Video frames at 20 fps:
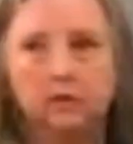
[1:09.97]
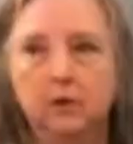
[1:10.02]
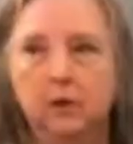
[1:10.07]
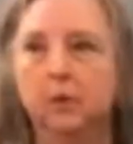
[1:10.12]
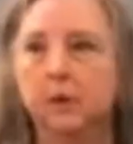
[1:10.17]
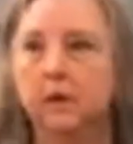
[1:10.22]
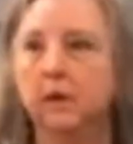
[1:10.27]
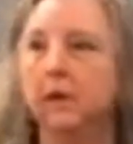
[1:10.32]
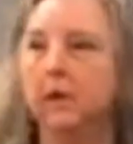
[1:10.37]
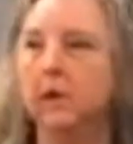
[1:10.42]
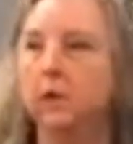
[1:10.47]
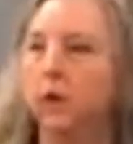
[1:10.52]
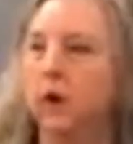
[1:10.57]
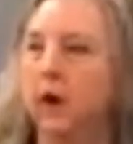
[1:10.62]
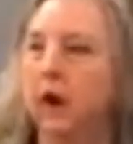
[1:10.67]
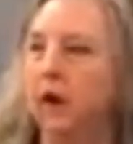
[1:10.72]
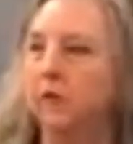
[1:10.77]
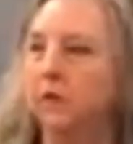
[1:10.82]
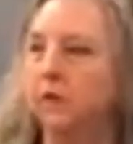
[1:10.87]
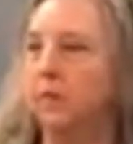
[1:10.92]
typically you want
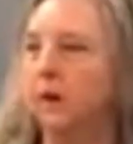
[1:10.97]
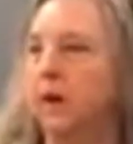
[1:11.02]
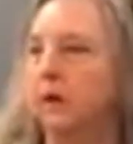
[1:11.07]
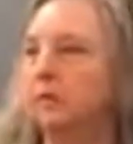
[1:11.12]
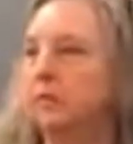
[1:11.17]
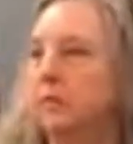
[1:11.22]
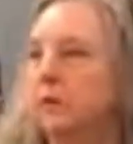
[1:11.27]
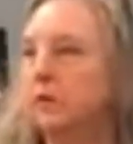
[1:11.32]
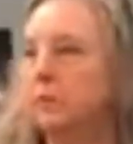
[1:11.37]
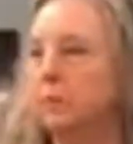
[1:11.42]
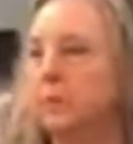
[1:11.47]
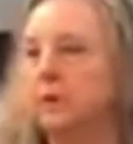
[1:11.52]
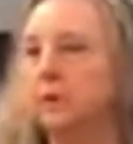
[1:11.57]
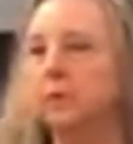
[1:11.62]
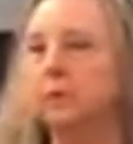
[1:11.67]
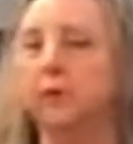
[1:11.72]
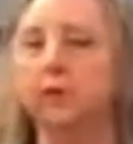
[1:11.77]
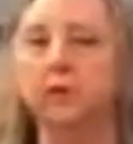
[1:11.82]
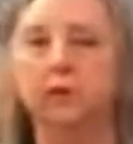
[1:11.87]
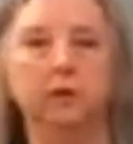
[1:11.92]
to have about 6
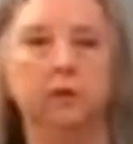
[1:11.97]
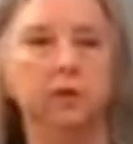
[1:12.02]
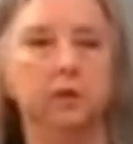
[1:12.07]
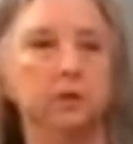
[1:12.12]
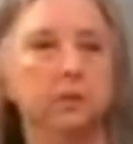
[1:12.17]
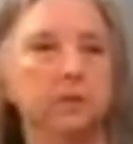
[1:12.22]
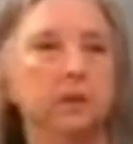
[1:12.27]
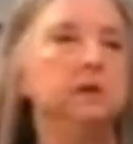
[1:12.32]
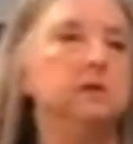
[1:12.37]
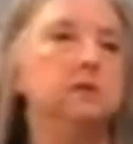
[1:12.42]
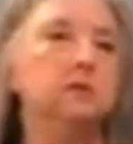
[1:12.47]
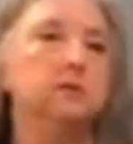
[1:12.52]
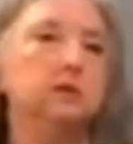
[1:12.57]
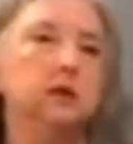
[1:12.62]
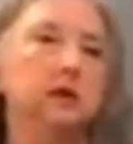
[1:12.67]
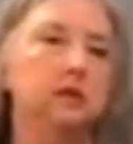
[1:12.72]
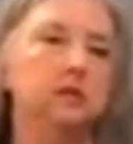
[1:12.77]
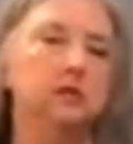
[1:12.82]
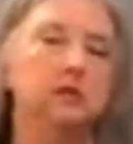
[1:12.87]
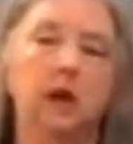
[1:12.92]
months worth of your expenses
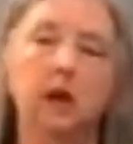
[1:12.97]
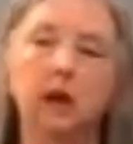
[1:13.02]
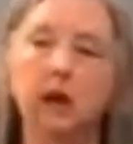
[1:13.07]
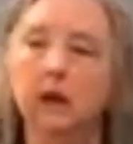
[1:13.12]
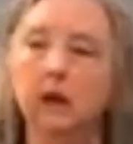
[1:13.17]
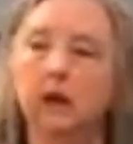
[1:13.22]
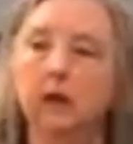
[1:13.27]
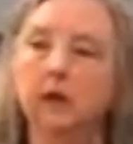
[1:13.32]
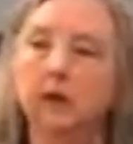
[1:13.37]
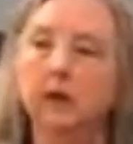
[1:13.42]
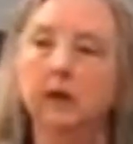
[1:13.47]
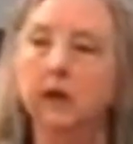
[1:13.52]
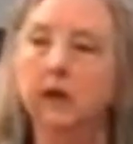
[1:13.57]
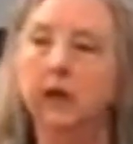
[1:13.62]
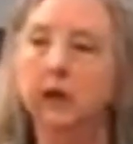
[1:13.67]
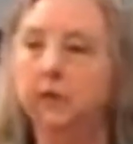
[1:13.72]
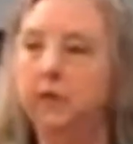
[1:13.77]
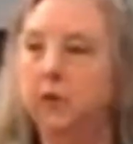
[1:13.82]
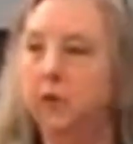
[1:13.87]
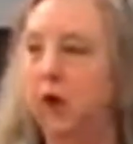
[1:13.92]
set aside.
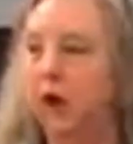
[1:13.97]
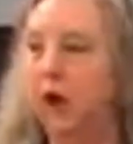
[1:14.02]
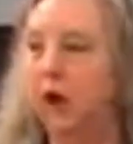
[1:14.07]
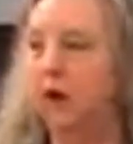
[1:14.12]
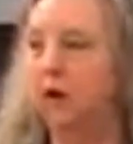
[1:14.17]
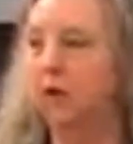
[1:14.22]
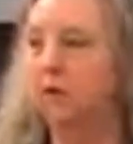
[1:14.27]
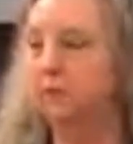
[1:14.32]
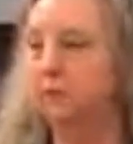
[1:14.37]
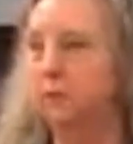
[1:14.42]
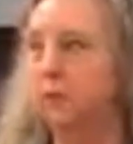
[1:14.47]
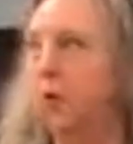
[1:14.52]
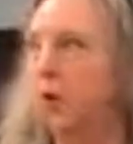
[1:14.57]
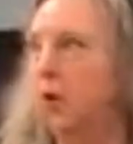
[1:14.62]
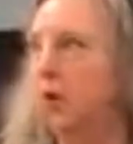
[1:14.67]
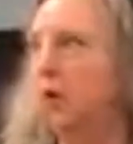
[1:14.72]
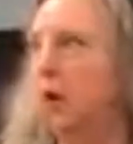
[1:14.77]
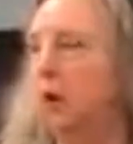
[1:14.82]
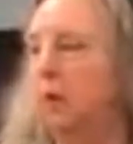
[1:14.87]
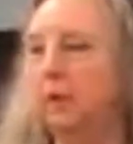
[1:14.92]
If you have
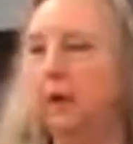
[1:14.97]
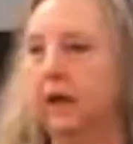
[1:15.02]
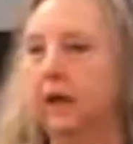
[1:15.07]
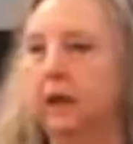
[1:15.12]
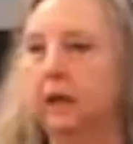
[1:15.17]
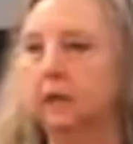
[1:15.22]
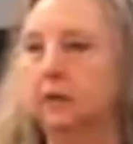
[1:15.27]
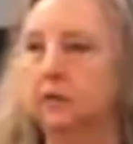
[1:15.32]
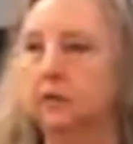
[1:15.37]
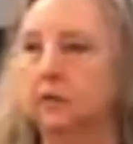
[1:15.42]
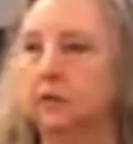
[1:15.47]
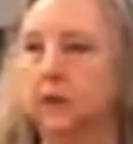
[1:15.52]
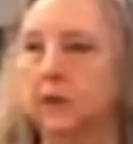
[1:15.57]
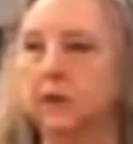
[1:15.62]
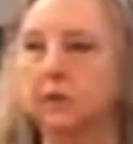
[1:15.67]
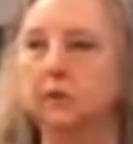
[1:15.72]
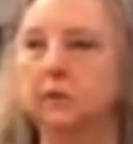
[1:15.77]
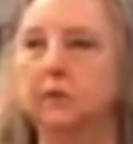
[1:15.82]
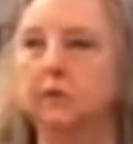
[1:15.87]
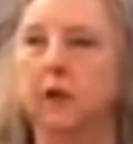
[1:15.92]
more complicated
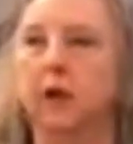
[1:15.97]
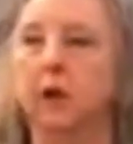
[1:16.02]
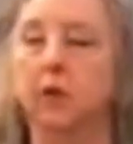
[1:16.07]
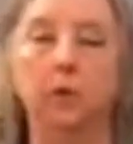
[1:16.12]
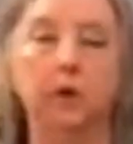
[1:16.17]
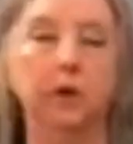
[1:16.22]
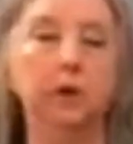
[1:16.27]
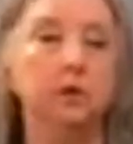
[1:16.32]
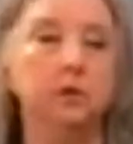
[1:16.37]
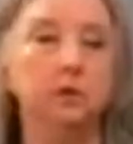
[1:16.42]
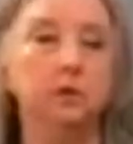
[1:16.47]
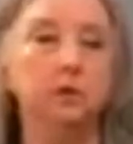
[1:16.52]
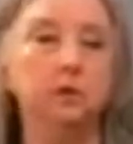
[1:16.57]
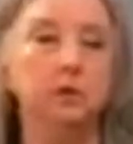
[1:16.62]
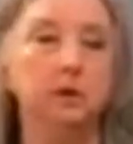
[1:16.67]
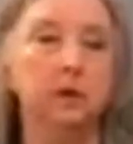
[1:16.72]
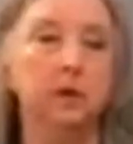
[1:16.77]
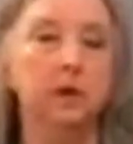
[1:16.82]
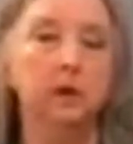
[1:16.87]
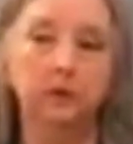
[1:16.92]
situations like rentals,
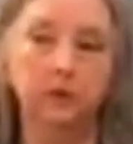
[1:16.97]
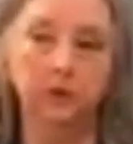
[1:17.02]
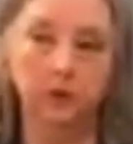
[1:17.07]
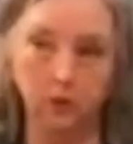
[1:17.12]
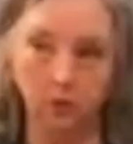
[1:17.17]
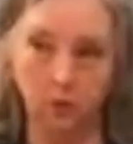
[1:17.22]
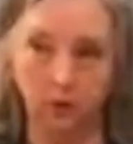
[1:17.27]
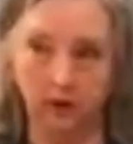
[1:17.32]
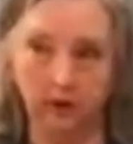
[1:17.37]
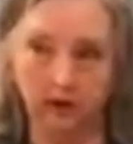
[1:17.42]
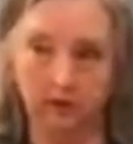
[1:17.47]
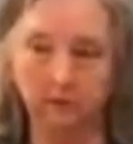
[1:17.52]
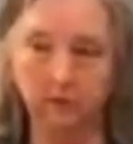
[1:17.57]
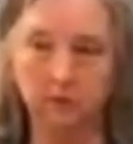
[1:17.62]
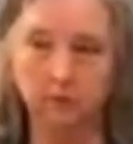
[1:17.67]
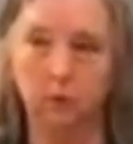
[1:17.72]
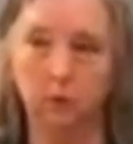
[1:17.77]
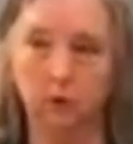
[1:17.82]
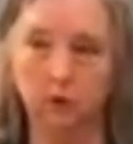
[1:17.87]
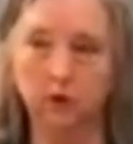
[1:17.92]
then you want even
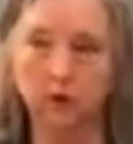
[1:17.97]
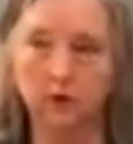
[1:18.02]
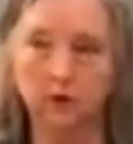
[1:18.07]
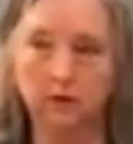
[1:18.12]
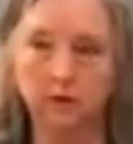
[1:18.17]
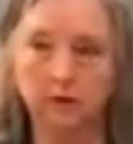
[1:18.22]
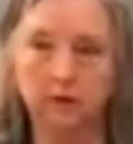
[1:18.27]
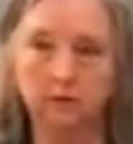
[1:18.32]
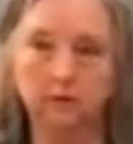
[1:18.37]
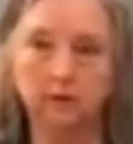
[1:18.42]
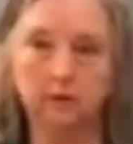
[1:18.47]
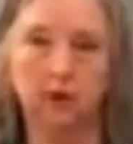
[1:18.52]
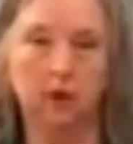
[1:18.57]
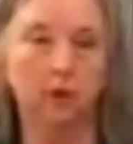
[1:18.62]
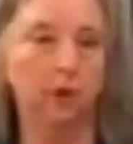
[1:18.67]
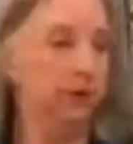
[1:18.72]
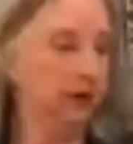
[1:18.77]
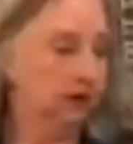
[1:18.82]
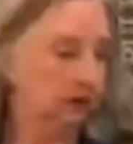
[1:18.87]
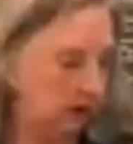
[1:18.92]
more.
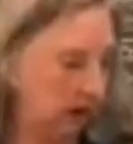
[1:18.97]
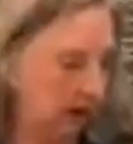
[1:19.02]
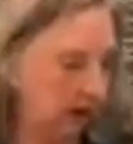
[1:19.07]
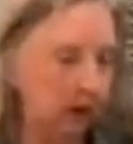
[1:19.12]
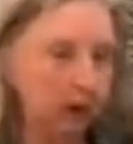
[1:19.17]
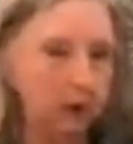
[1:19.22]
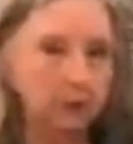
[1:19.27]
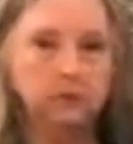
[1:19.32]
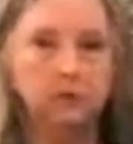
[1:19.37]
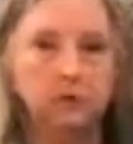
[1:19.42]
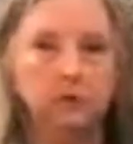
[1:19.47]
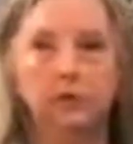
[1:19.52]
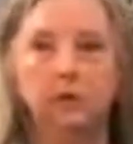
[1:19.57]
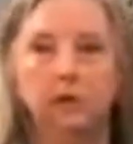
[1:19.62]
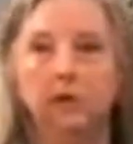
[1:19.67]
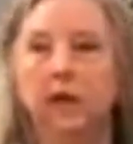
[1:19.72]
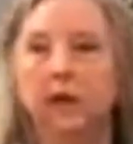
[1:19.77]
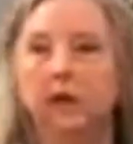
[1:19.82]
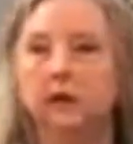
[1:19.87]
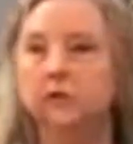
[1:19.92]
So this kind of helps you in
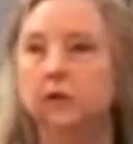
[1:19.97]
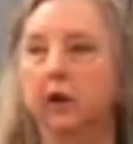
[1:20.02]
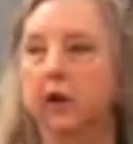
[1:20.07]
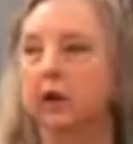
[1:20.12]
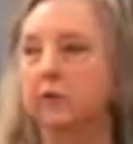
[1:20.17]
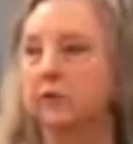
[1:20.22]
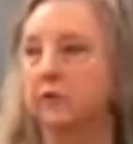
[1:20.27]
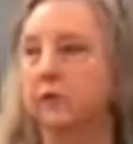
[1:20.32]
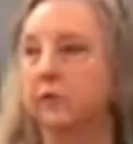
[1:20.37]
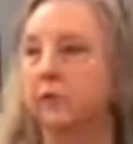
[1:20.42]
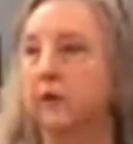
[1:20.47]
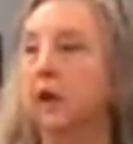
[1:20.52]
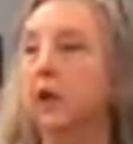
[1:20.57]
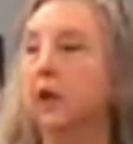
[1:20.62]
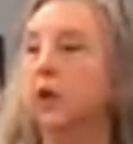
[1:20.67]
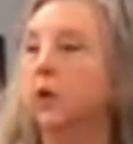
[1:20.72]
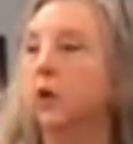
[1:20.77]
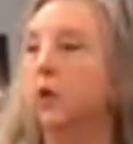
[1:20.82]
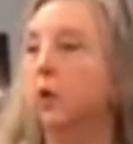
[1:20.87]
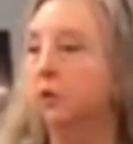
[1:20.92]
case you have stuff like
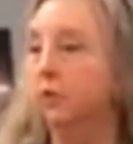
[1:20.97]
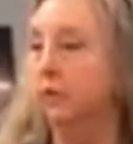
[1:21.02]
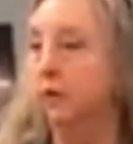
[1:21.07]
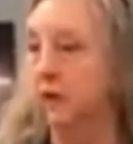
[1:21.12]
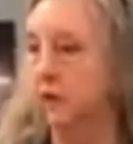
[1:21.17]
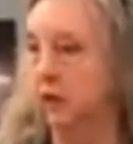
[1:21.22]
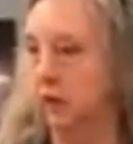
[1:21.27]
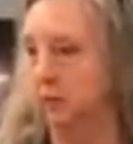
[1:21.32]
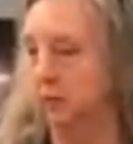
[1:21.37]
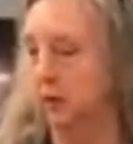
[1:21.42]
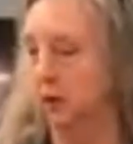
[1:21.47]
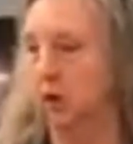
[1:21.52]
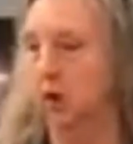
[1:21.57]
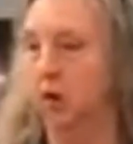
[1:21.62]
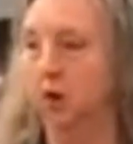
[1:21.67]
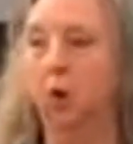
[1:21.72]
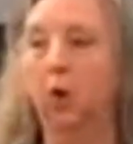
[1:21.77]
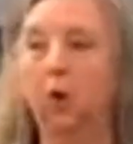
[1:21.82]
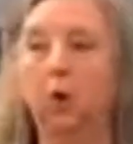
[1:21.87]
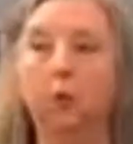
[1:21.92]
COVID come
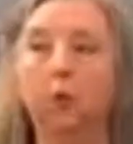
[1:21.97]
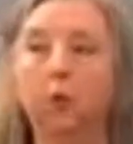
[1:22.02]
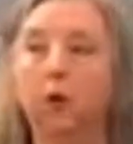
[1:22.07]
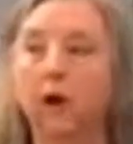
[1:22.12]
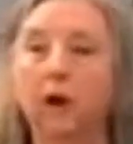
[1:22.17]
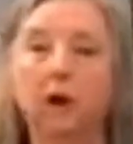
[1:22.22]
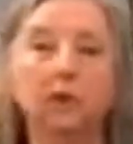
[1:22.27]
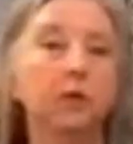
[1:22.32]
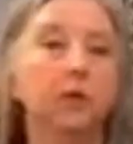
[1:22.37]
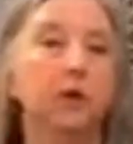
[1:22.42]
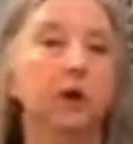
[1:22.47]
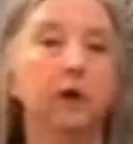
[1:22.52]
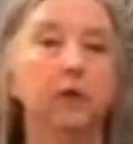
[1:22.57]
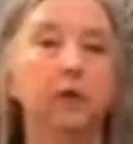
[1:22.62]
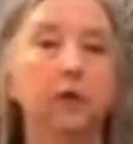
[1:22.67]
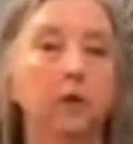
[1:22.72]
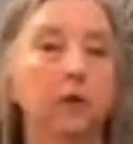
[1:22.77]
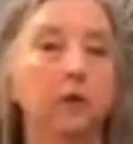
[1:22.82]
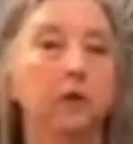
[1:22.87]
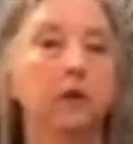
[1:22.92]
along or whatever
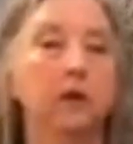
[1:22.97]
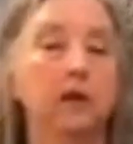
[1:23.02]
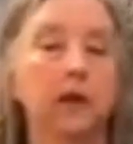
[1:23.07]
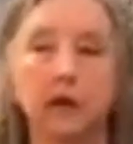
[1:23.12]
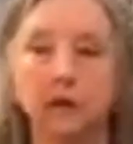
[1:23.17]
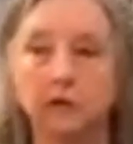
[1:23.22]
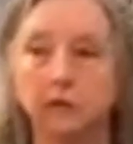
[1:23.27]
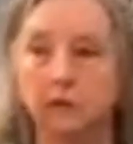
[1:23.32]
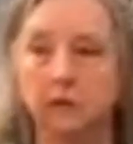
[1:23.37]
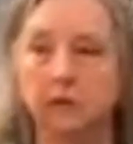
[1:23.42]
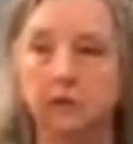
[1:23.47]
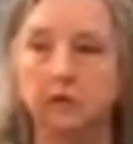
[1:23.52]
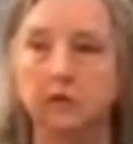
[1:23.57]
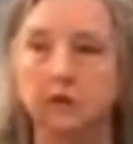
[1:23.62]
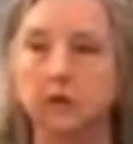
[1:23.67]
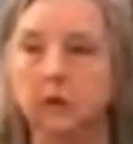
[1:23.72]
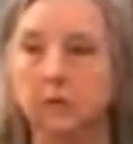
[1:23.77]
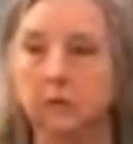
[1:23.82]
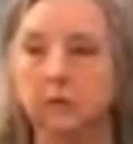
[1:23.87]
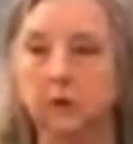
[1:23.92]
other catastrophes that
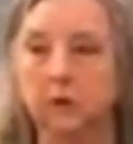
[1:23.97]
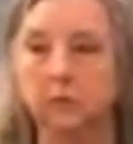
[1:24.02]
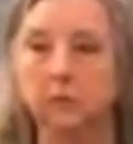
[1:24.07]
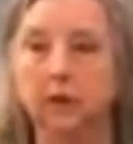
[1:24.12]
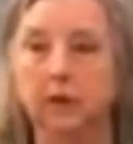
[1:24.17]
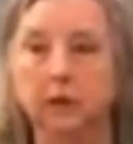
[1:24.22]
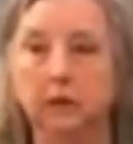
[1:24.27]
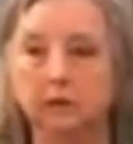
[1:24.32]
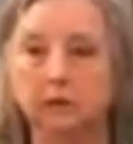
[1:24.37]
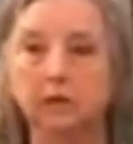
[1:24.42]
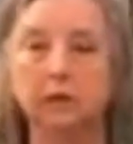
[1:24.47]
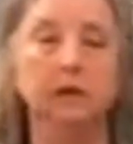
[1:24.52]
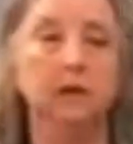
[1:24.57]
come in place